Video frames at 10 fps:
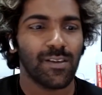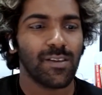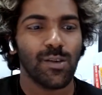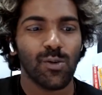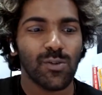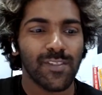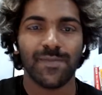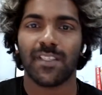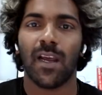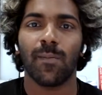You
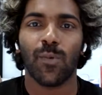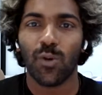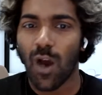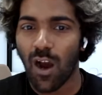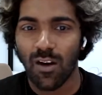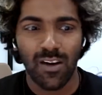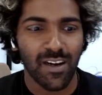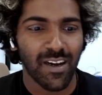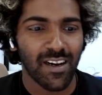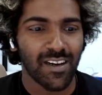subscribe to
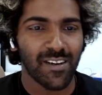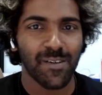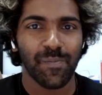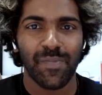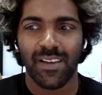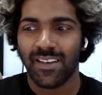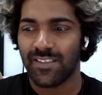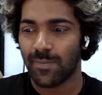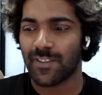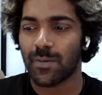our
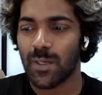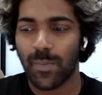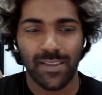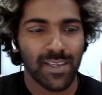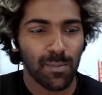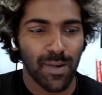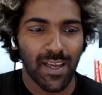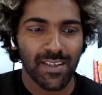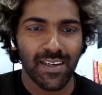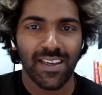subscription monthly
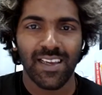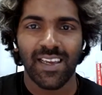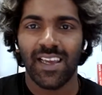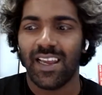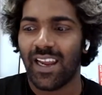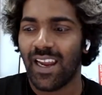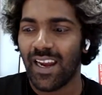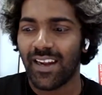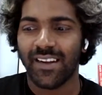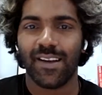plan,
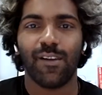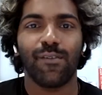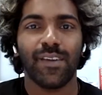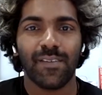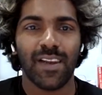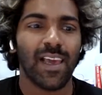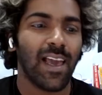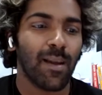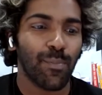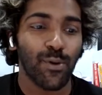and we will
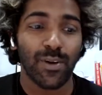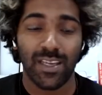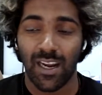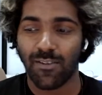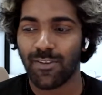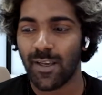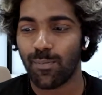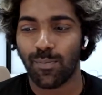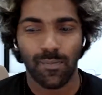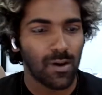help you craft a
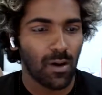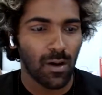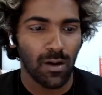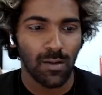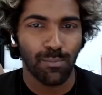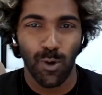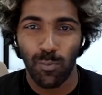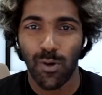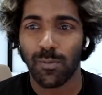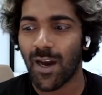
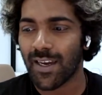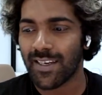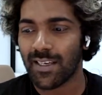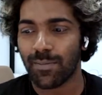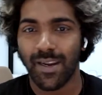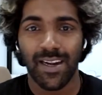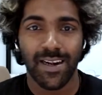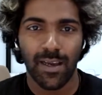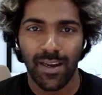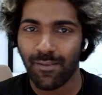proper marketing plan,
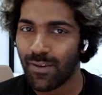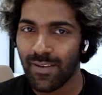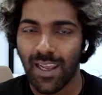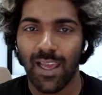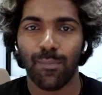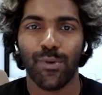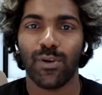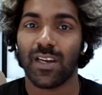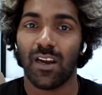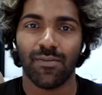and we will help you
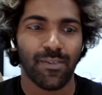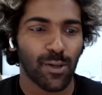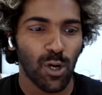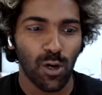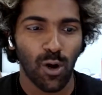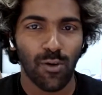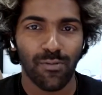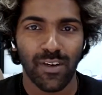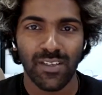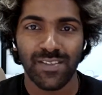craft your
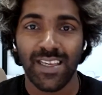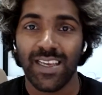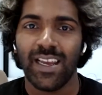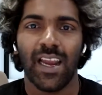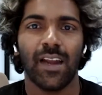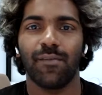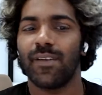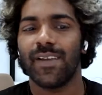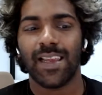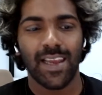offers, and we
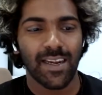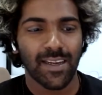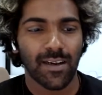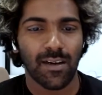will get